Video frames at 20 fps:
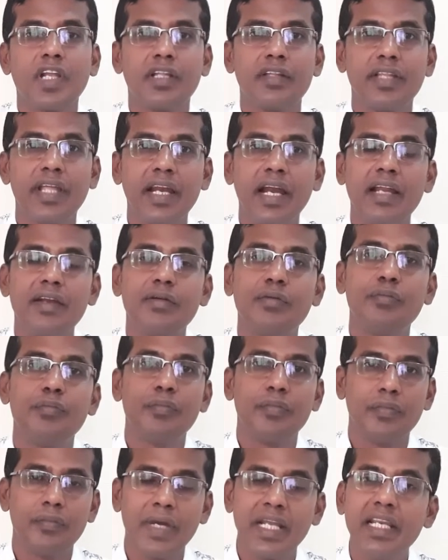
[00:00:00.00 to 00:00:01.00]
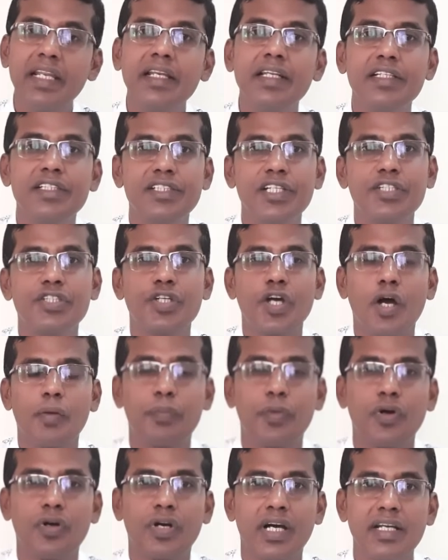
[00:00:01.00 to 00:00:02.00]
There are many registered
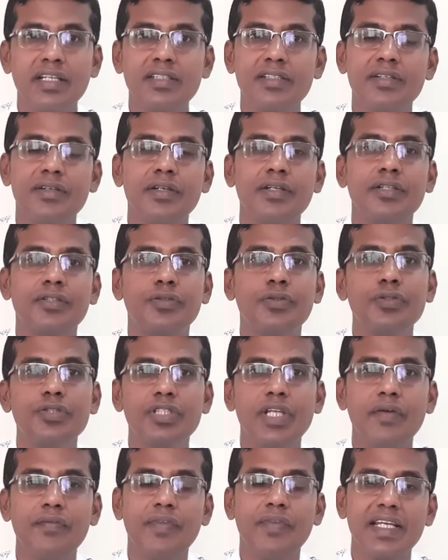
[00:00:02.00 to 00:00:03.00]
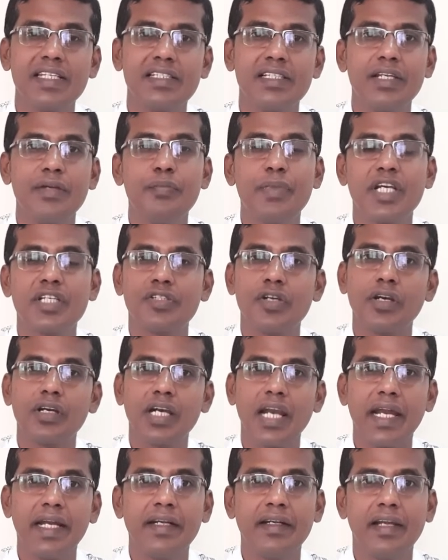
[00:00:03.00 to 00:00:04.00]
stockbrokers. Choose them wisely based on
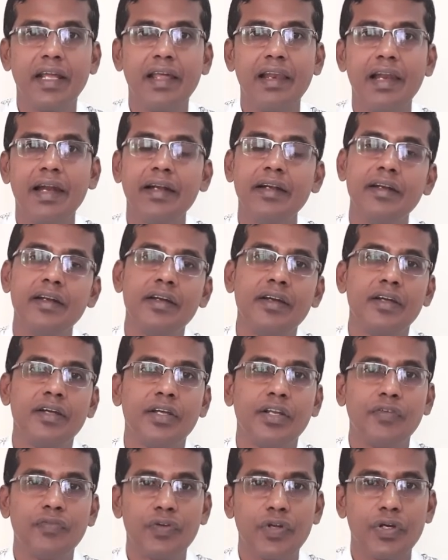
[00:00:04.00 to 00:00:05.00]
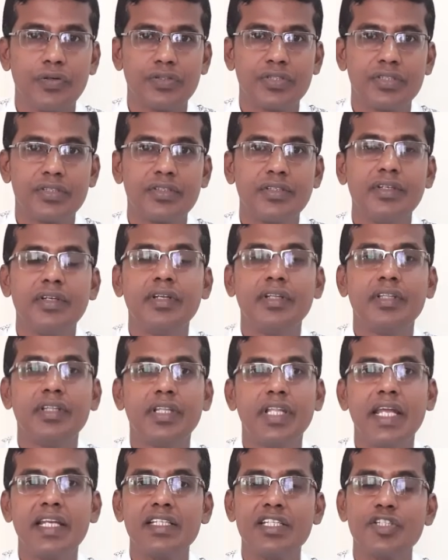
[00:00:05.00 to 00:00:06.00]
clientele and reviews.
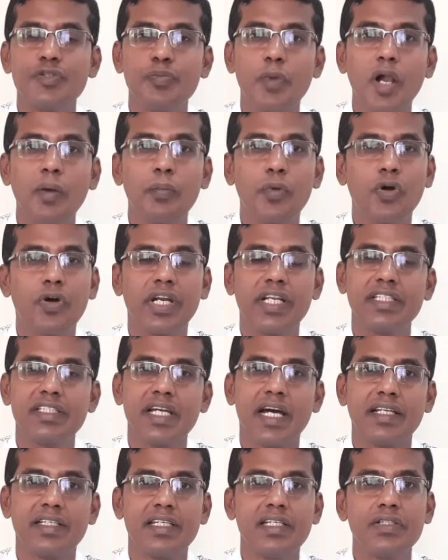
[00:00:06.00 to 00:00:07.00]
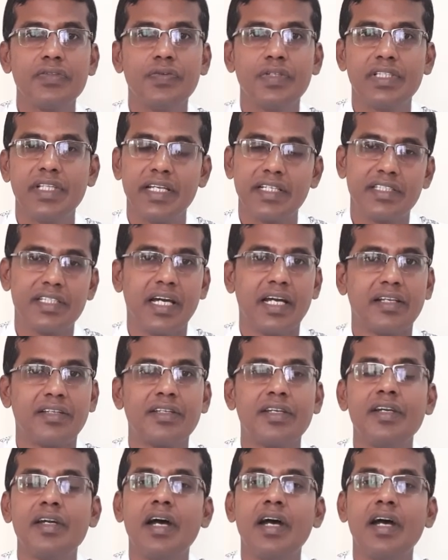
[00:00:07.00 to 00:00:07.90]
There is a small brokerage charges which they charge.